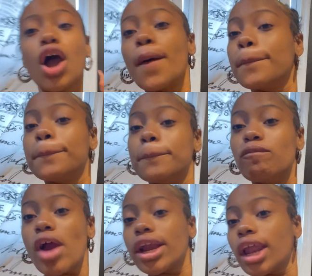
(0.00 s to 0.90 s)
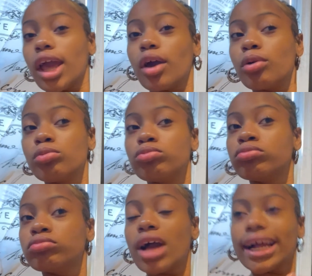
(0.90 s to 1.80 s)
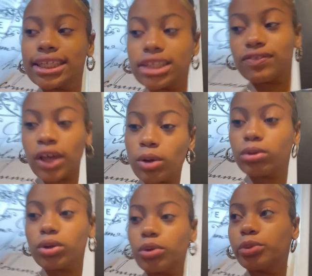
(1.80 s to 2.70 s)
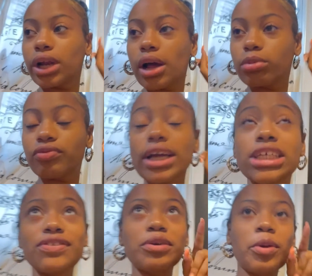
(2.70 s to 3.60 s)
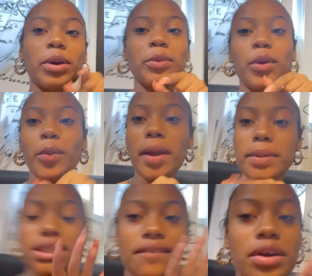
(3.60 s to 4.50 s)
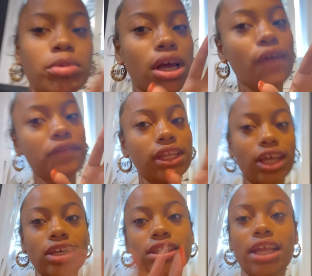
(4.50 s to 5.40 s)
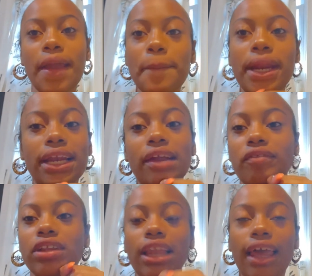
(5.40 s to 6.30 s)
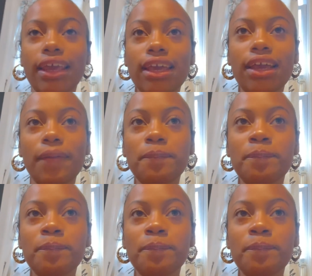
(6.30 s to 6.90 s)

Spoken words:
Right now, I just found out what I'm gonna wear, because I found the outfit last night, but I didn't really like it.